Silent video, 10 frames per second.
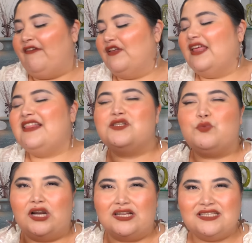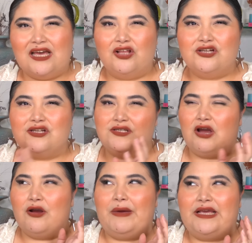I feel like these whatnot sellers
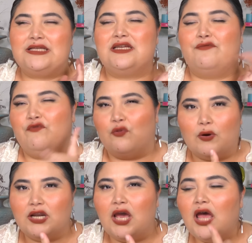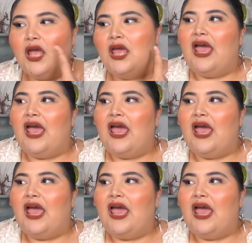are based in Florida.